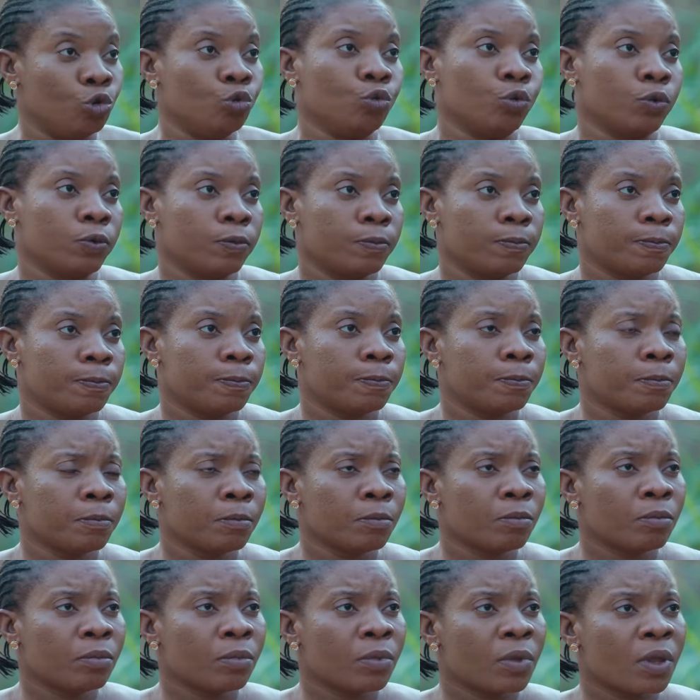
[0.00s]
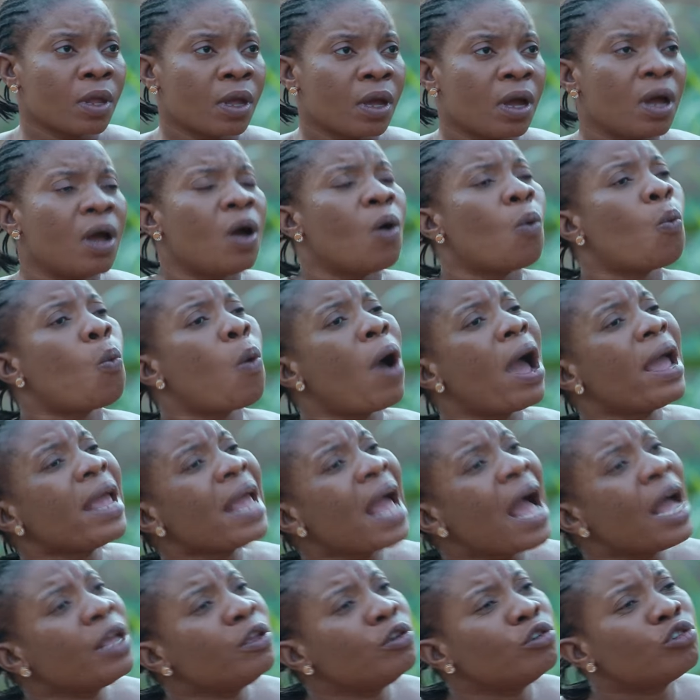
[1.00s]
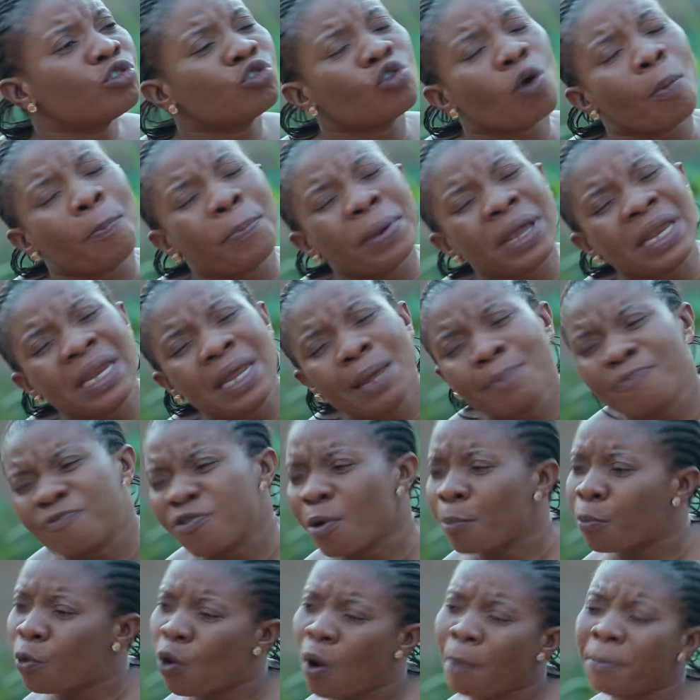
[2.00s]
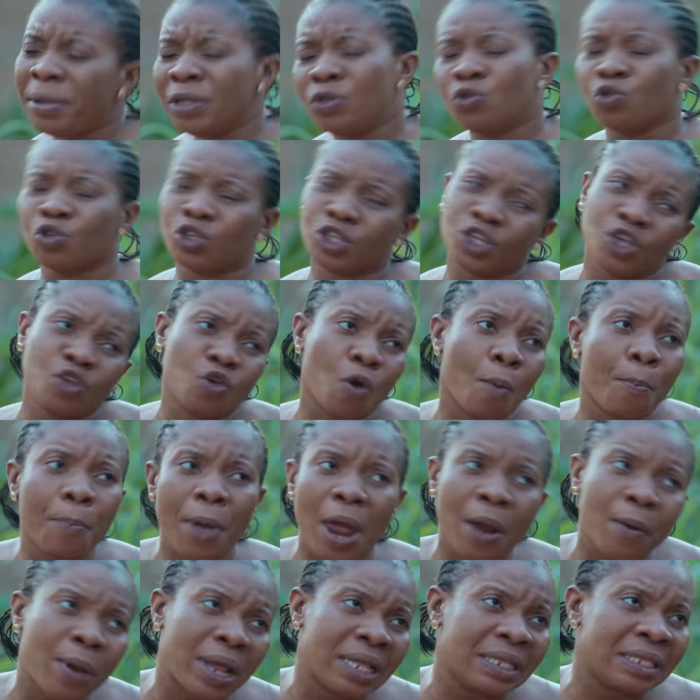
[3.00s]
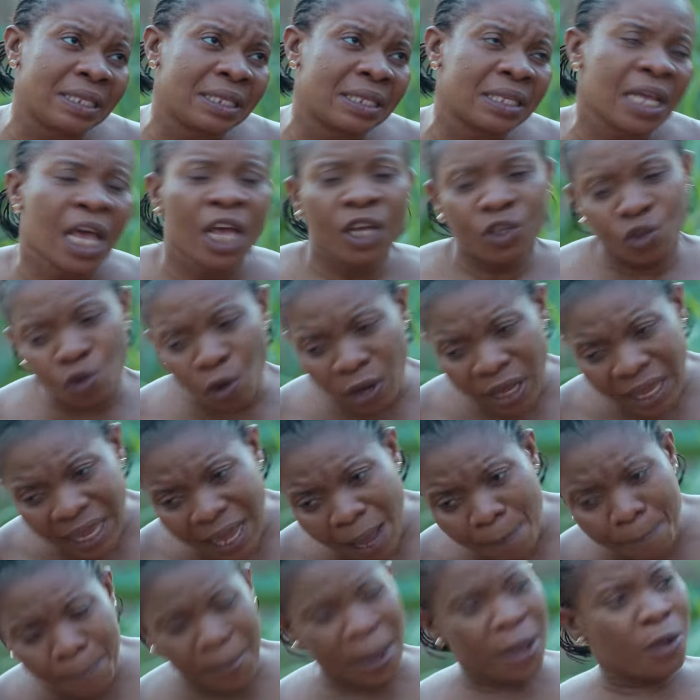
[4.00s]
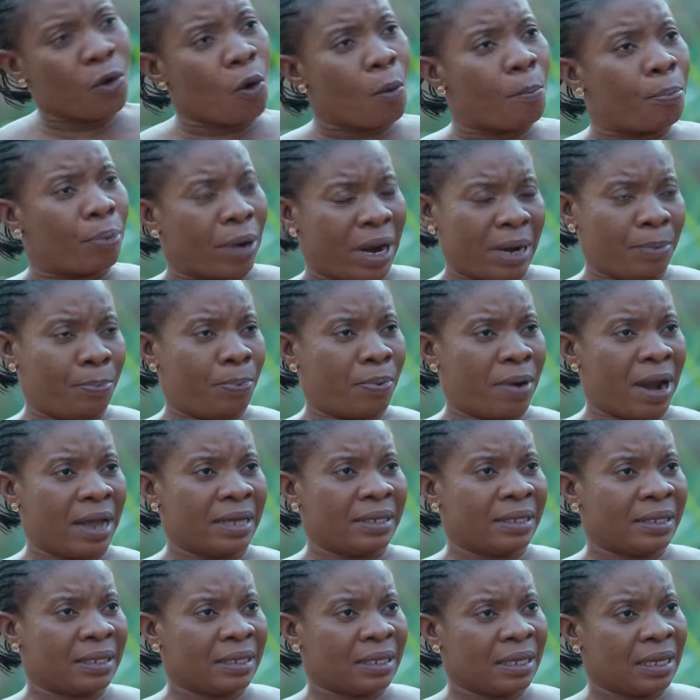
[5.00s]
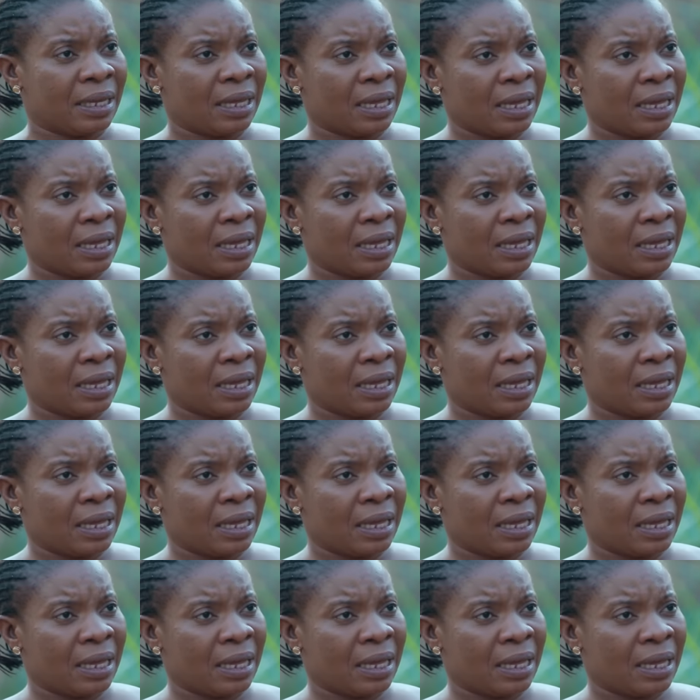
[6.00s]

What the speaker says: you. Why are you stopping him from coming to see your parents so he can pay your bride price?